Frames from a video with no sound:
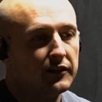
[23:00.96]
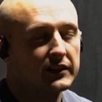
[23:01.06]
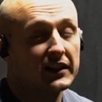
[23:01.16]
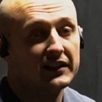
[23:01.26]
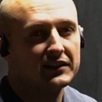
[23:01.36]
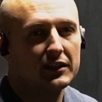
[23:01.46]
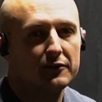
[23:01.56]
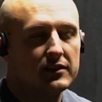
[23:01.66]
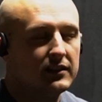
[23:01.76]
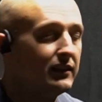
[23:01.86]
know, exciting
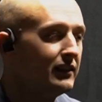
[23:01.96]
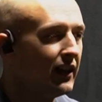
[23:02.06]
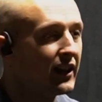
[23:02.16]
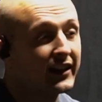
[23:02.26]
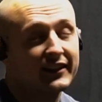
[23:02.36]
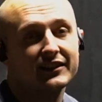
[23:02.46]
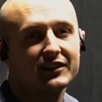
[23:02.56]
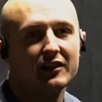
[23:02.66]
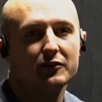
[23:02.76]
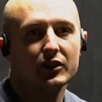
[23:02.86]
stuff. I like this
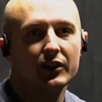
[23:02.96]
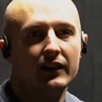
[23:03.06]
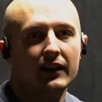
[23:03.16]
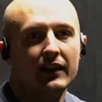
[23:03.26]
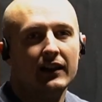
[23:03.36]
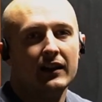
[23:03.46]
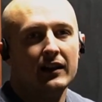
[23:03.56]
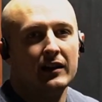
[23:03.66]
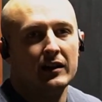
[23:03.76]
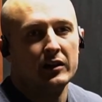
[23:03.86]
stuff, so
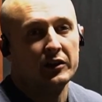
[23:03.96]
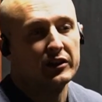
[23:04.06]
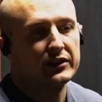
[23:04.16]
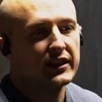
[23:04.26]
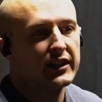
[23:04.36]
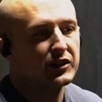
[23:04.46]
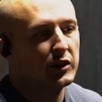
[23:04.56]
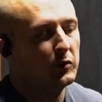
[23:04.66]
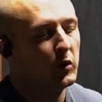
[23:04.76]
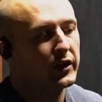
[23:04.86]
you could say
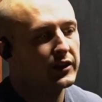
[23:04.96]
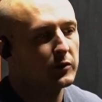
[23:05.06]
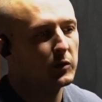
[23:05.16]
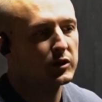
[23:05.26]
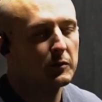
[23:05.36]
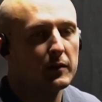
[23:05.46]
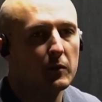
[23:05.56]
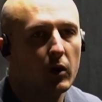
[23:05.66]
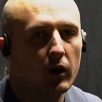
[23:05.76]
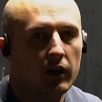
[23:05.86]
sort of working towards a bit
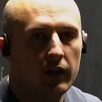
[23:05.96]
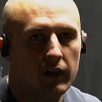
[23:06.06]
more